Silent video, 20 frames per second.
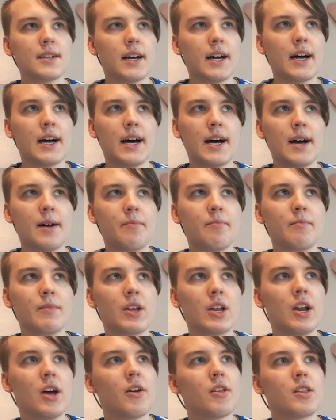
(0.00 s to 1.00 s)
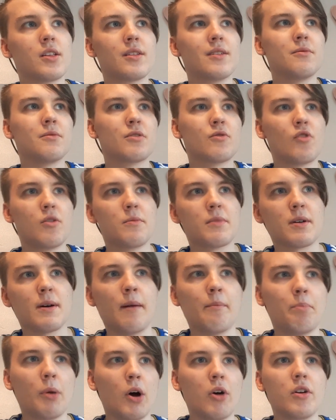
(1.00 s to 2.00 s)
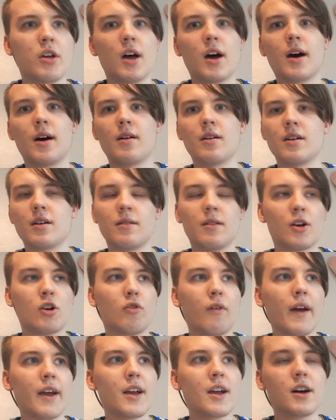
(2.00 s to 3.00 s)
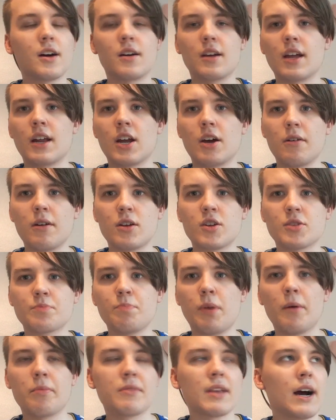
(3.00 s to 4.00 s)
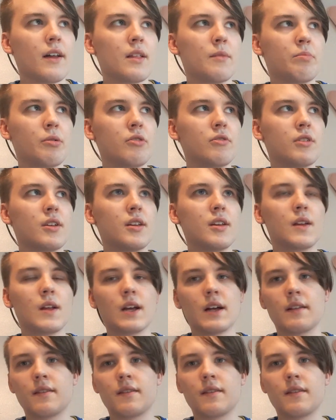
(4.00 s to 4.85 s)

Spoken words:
You know, there was rumours about Boya, Karanka, you know, it just popped out of the blue, didn't it?